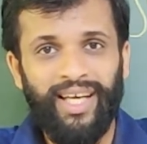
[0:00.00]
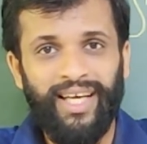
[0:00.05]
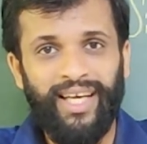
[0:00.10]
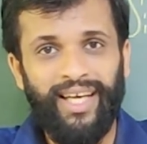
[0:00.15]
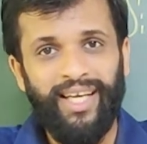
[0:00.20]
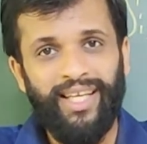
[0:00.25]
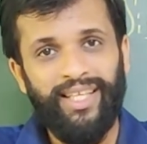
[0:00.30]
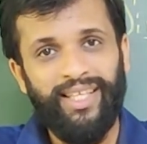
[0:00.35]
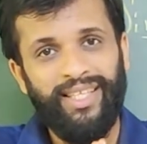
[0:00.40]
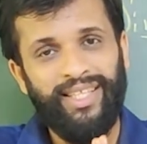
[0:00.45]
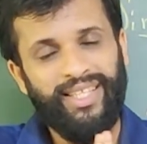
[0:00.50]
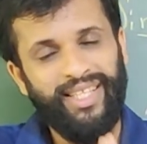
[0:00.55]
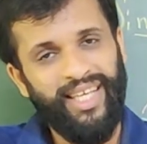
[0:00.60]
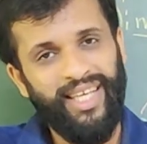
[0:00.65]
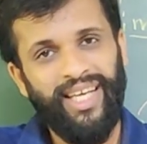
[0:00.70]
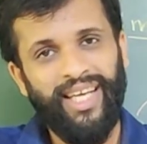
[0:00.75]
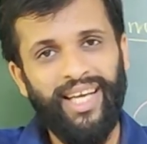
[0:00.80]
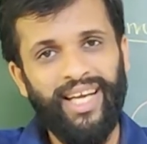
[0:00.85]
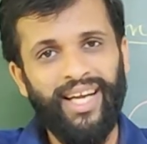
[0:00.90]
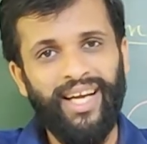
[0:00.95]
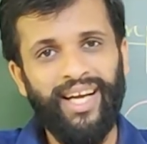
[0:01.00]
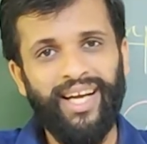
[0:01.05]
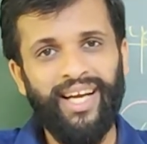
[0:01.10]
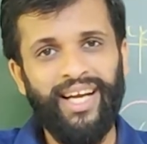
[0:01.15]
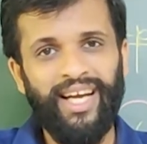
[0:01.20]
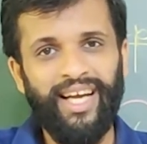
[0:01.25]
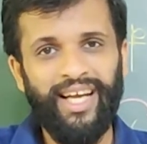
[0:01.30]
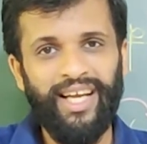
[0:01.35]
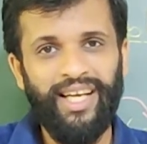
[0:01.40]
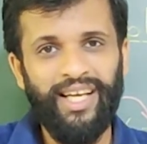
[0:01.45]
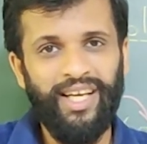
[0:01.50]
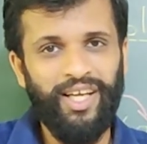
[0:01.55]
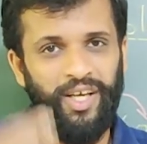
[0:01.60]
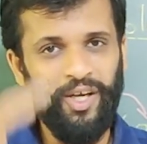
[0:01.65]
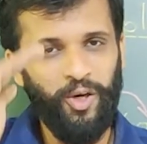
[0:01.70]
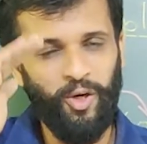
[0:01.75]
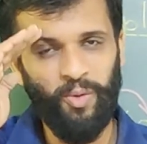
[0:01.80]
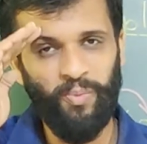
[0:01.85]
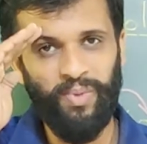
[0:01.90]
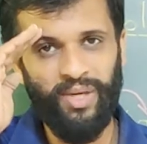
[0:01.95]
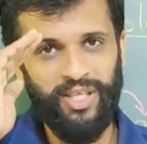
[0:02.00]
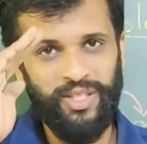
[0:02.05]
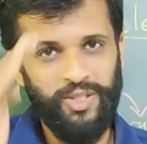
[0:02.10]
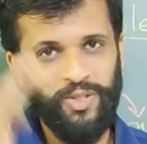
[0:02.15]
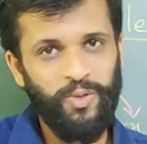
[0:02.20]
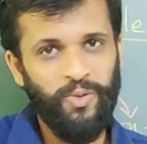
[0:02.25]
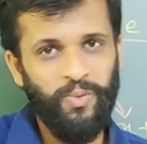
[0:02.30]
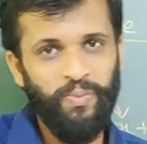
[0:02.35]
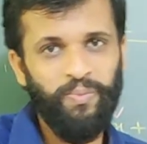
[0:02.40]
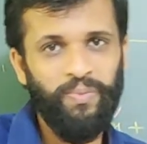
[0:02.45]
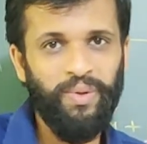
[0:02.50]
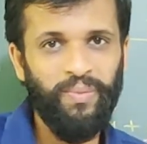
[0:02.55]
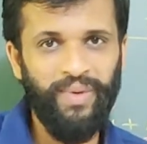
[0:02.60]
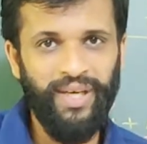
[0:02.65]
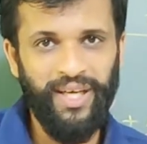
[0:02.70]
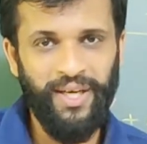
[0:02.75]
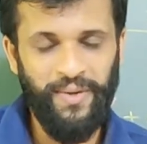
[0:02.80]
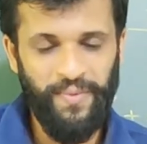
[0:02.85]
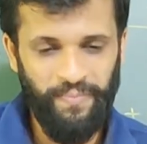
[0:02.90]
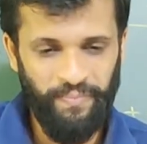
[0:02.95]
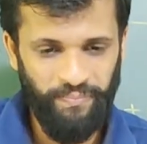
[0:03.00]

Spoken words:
and take care and God bless you. Bye-bye.